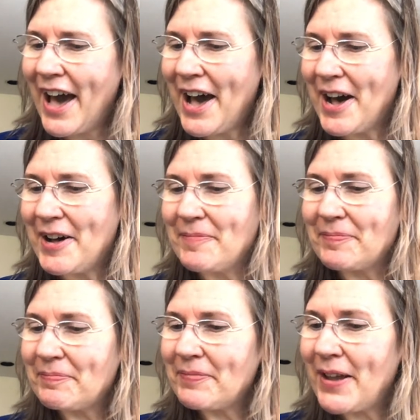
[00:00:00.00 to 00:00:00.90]

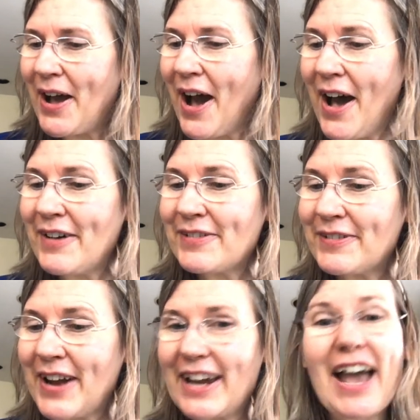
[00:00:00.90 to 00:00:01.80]
Um, all
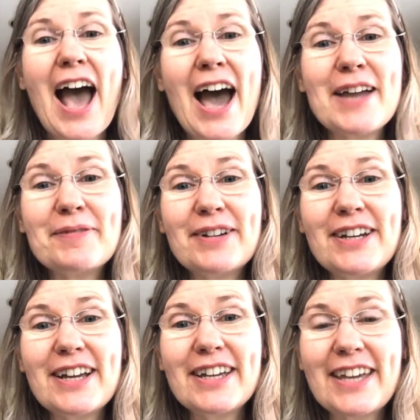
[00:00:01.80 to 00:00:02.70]
right, I'm going
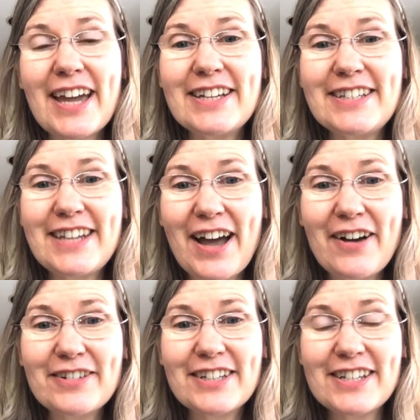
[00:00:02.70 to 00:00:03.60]
to get
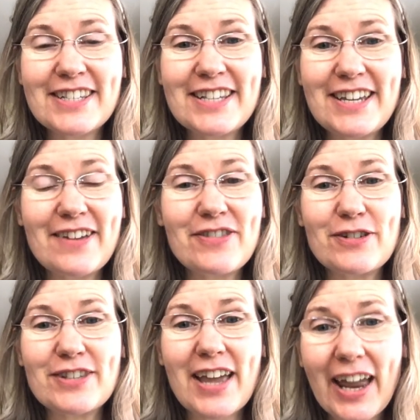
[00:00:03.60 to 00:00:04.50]
down to see if
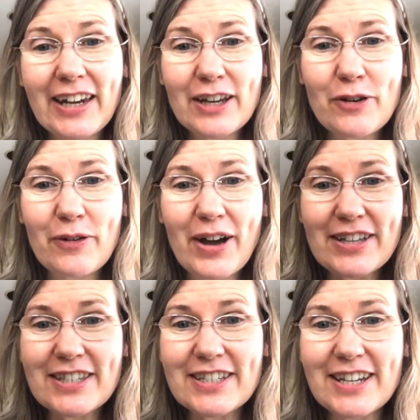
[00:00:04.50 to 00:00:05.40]
there's any
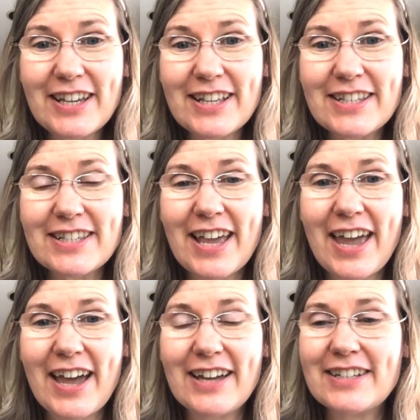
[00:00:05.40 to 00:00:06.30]
questions
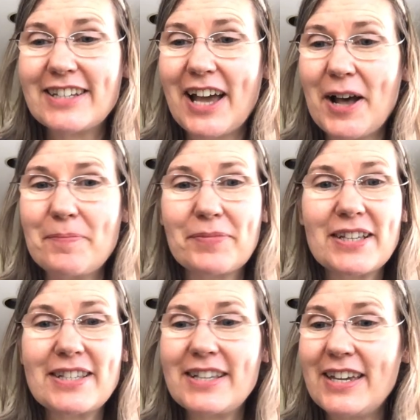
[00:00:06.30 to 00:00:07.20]
and um,
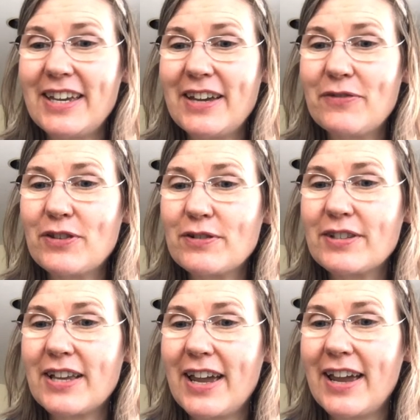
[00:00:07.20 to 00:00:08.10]
see if
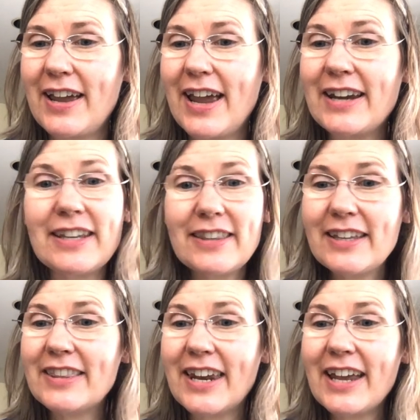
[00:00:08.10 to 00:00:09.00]
there's
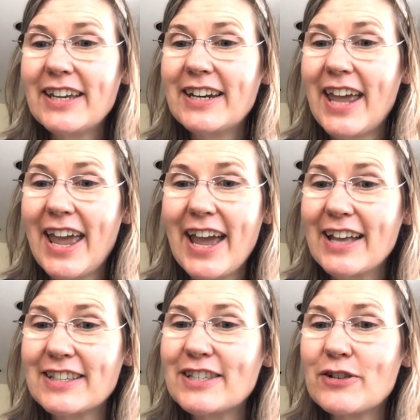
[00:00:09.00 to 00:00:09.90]
anything that I can
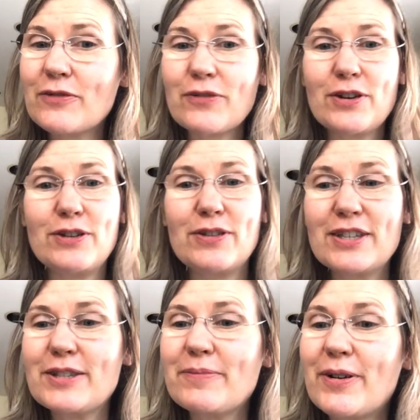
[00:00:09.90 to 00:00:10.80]
answer for you
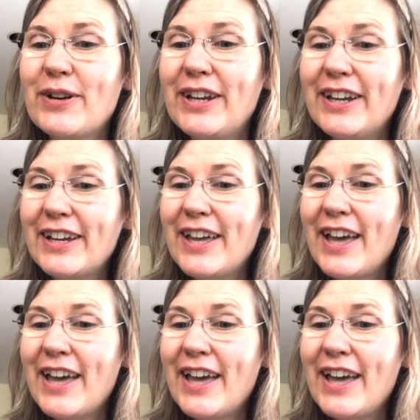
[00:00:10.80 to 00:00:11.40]
this morning.